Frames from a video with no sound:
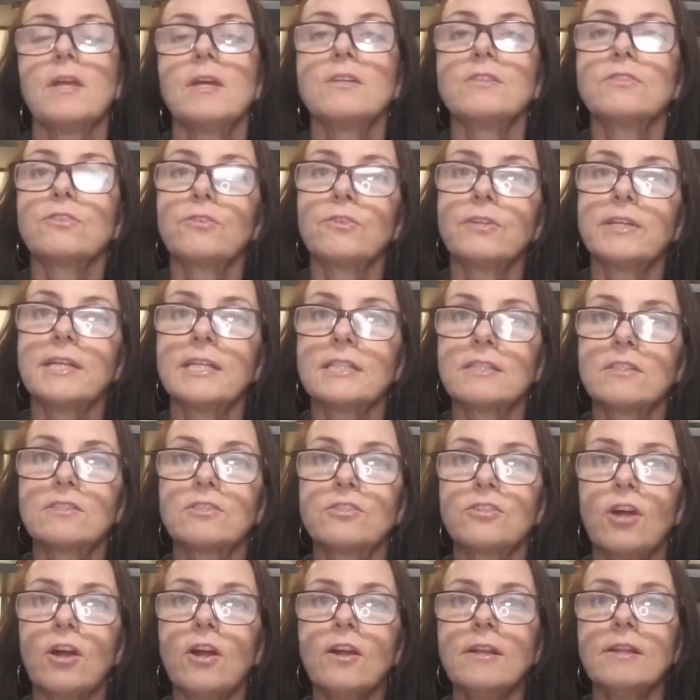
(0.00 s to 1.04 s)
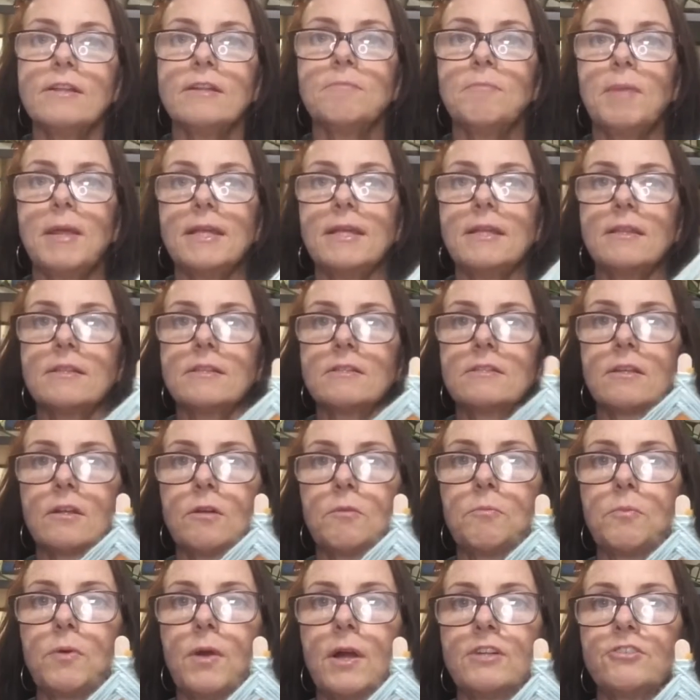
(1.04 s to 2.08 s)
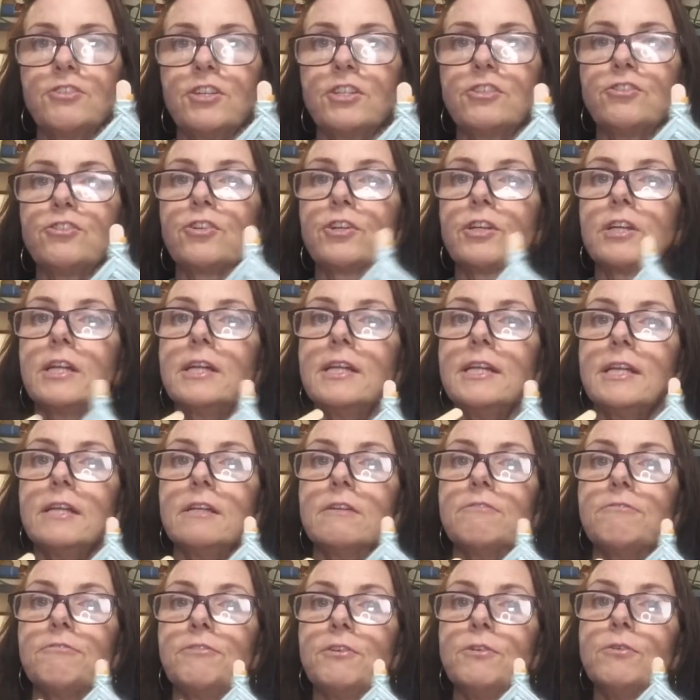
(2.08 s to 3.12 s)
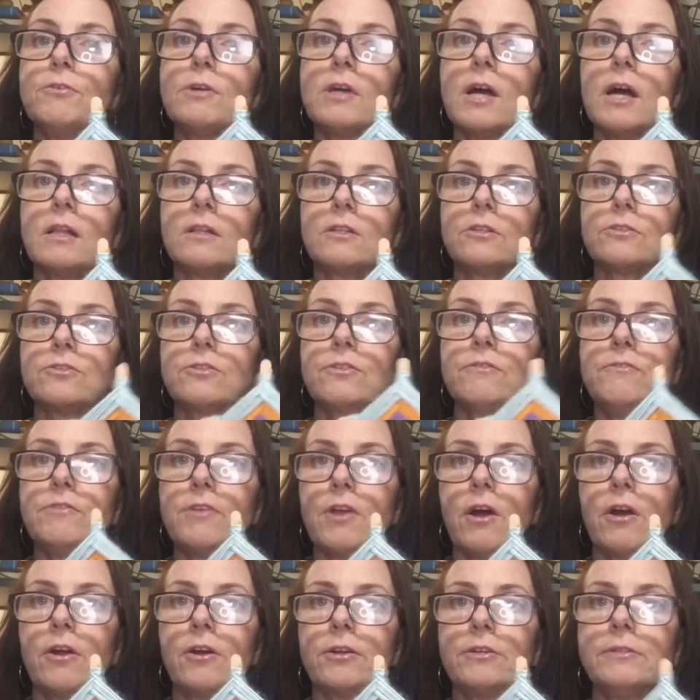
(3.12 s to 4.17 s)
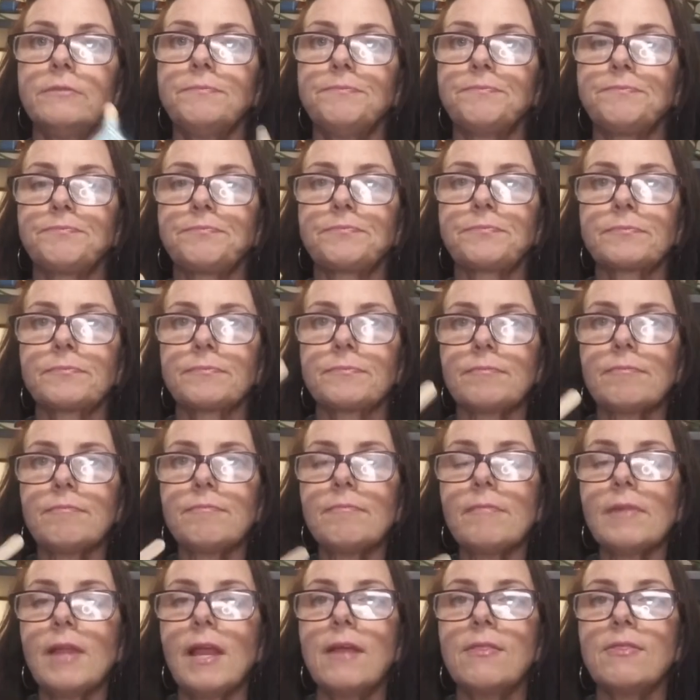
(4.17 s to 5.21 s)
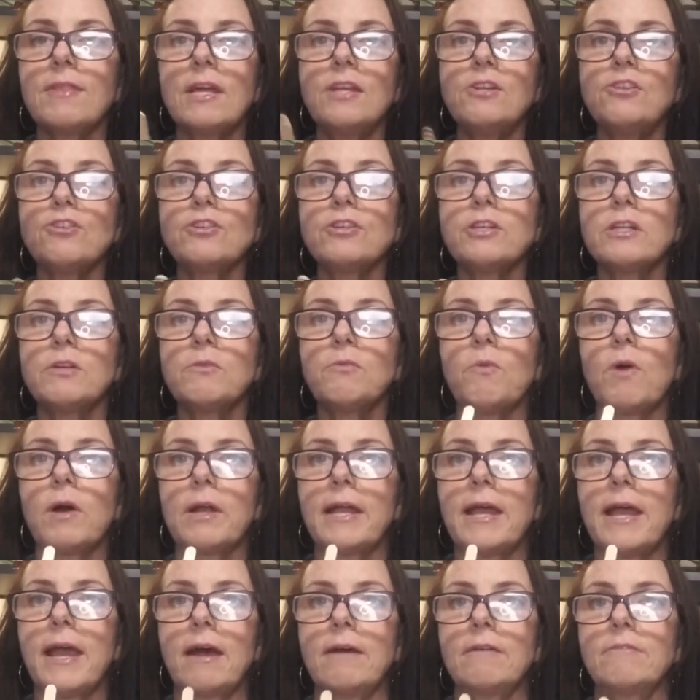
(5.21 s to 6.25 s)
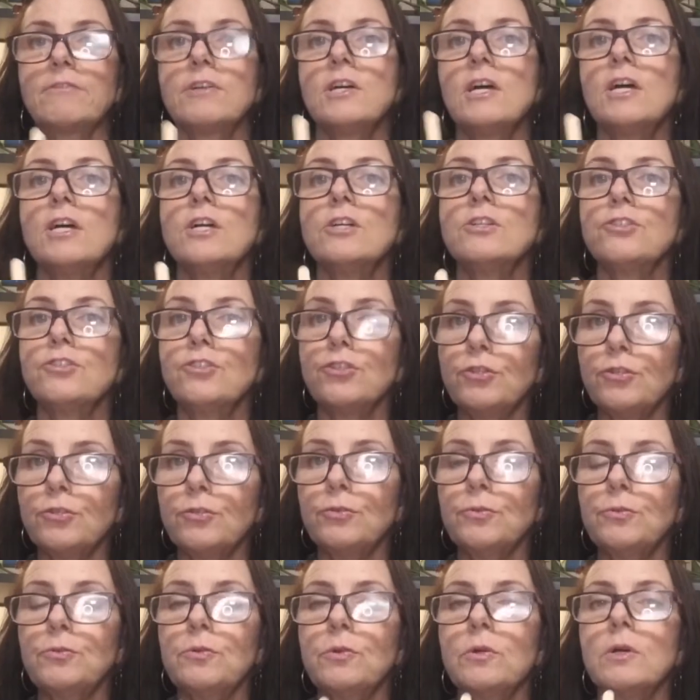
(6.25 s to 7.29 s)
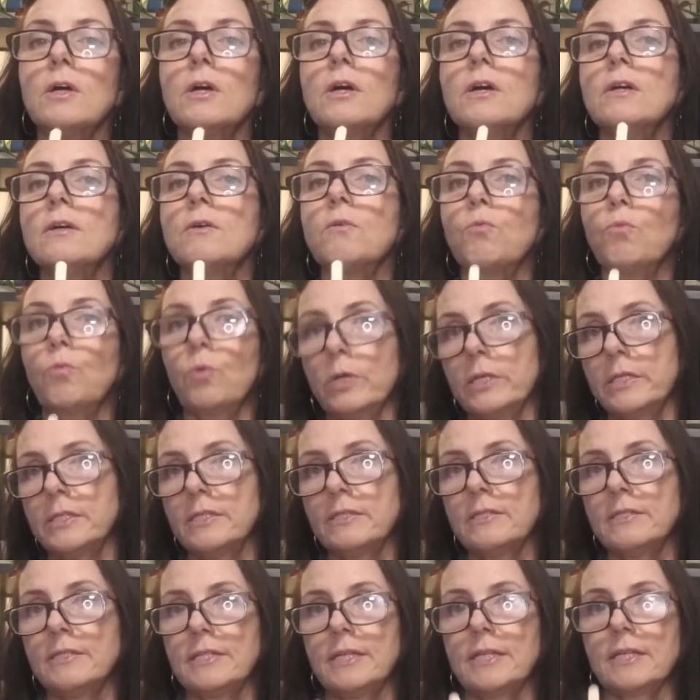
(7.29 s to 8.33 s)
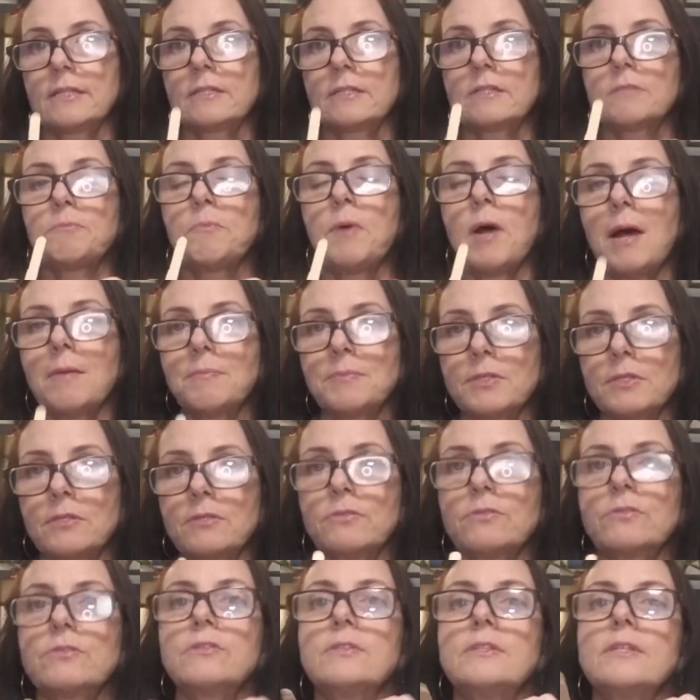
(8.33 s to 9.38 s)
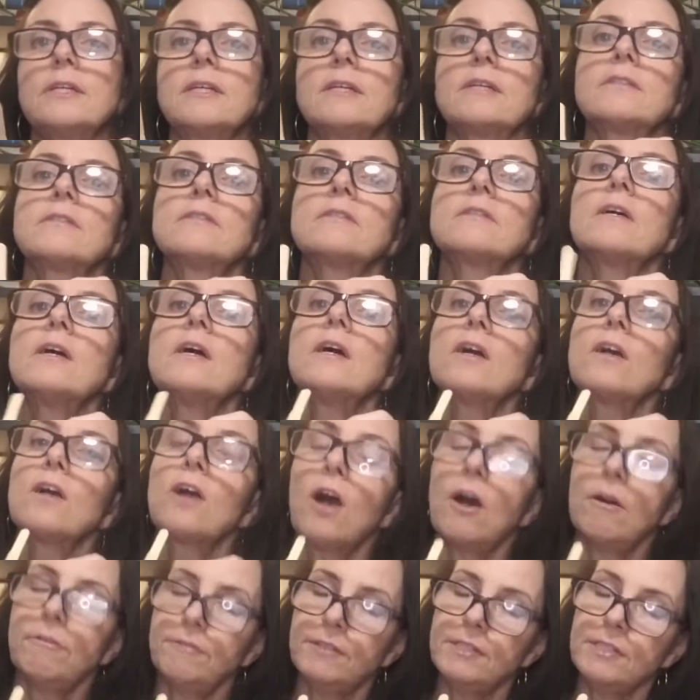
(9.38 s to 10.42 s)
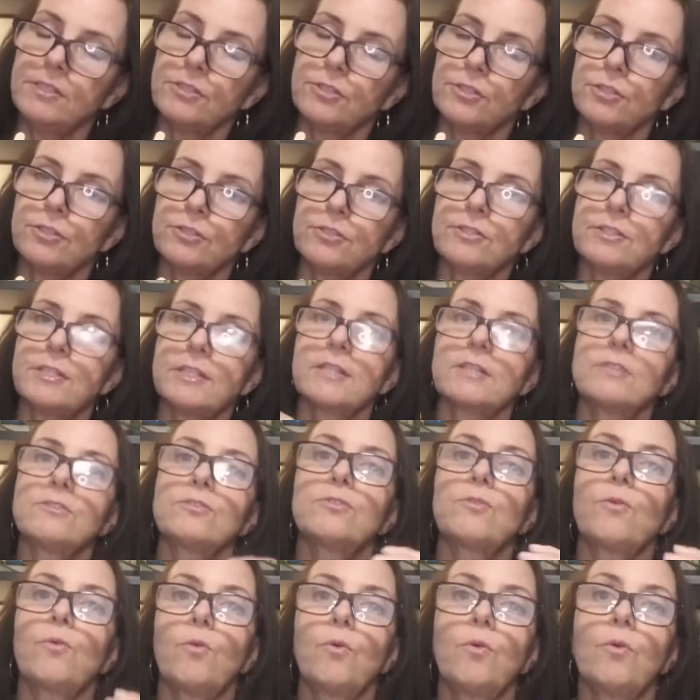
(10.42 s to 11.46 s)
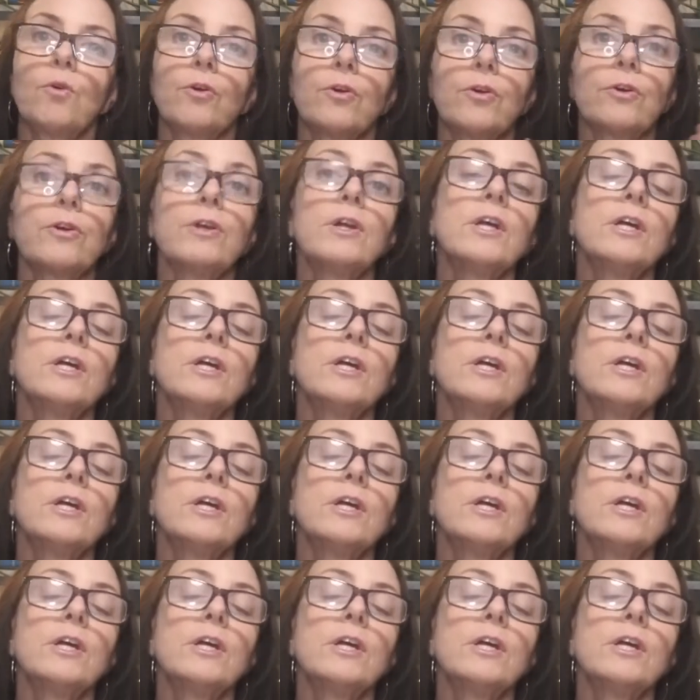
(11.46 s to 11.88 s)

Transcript: So to get started making this little project, you're going to need a few colors of yarn, and then you're going to want to have 2 wooden sticks, popsicle sticks, coffee stir sticks, or